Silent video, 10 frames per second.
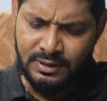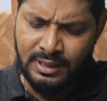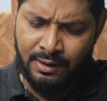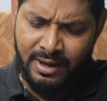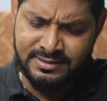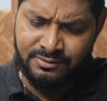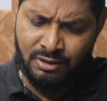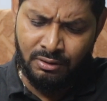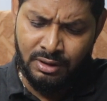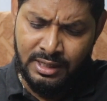Now, as you
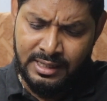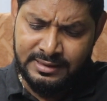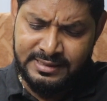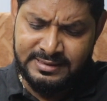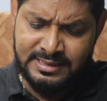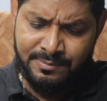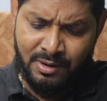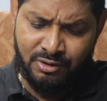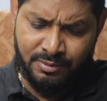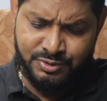know, this is the
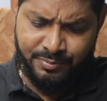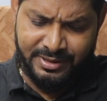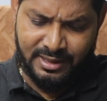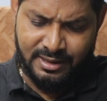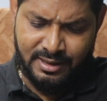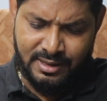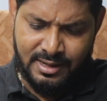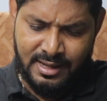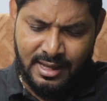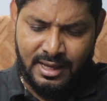mount of Jupiter.
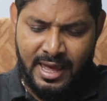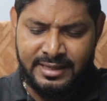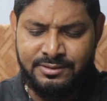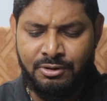As you